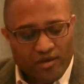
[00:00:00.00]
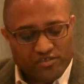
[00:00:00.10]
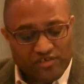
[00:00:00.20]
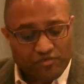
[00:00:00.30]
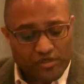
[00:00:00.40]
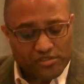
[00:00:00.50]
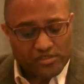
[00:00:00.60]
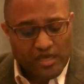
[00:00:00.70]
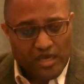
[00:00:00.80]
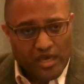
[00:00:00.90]

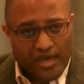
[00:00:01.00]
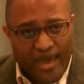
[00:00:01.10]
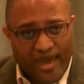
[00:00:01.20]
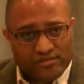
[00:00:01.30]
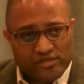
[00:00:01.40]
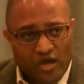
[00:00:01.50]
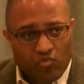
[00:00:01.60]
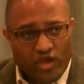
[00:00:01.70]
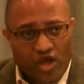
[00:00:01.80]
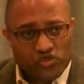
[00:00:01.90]
syphilis. And
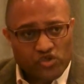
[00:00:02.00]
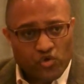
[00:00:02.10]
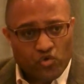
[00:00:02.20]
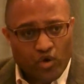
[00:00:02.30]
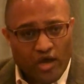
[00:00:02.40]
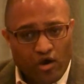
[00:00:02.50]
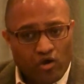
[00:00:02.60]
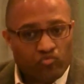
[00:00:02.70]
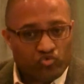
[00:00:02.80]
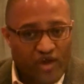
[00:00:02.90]
we also
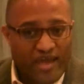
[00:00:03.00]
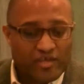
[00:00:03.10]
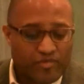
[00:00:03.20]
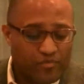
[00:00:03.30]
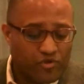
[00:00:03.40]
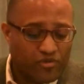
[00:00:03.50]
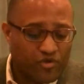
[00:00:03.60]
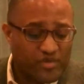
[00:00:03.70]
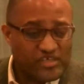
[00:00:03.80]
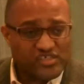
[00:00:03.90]
are tracking people on
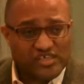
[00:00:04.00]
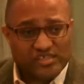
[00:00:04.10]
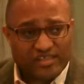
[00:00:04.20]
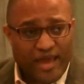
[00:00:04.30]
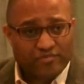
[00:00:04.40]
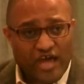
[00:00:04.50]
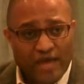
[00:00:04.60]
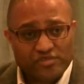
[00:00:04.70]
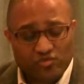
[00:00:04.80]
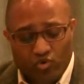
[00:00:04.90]
their PCs and
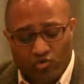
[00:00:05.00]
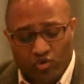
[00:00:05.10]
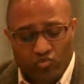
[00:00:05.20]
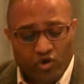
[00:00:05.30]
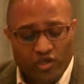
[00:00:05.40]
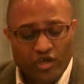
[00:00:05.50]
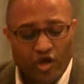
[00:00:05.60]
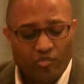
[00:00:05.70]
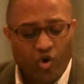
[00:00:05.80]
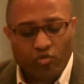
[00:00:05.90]
laptops, and we're working
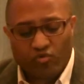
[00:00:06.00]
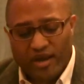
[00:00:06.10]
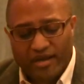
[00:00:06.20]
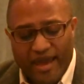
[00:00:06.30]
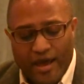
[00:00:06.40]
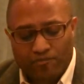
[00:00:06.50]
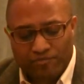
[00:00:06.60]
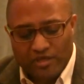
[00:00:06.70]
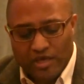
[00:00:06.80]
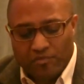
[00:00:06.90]
on mobile right now.
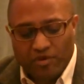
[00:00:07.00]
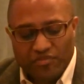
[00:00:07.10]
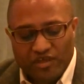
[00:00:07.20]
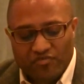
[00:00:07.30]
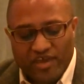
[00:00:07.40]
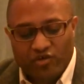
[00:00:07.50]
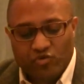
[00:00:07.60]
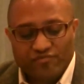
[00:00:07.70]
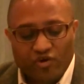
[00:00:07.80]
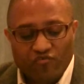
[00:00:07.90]
But the data
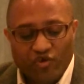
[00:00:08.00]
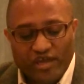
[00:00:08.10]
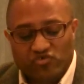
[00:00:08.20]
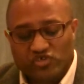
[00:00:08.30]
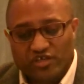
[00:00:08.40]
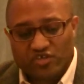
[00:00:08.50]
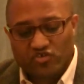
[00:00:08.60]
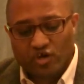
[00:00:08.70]
was very, very interested in